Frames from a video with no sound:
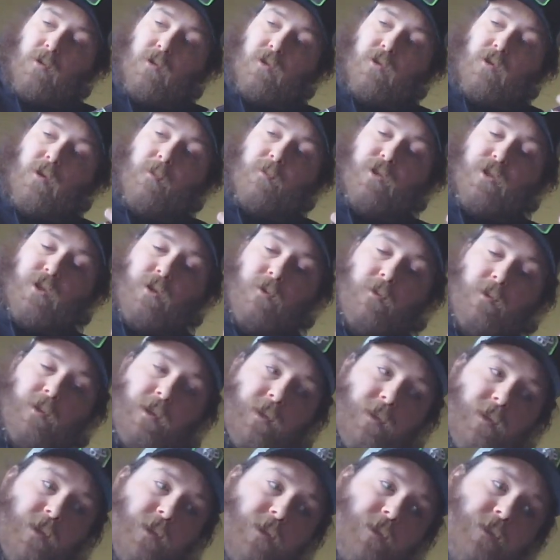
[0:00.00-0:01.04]
I'm just going
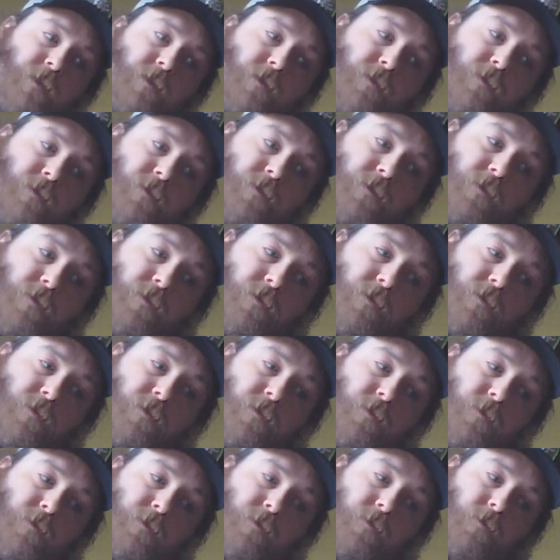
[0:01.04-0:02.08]
like this.
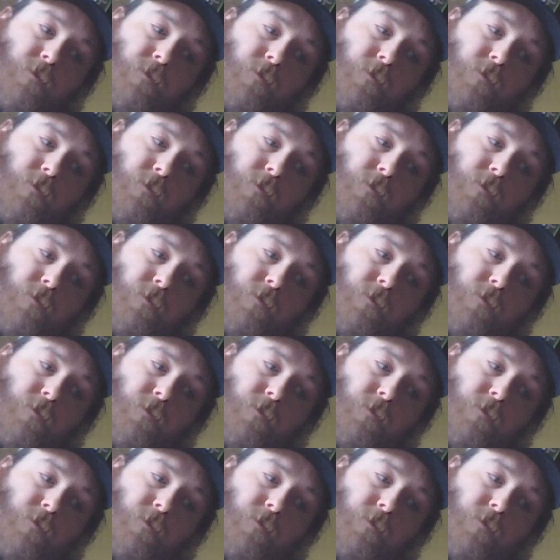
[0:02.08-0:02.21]
And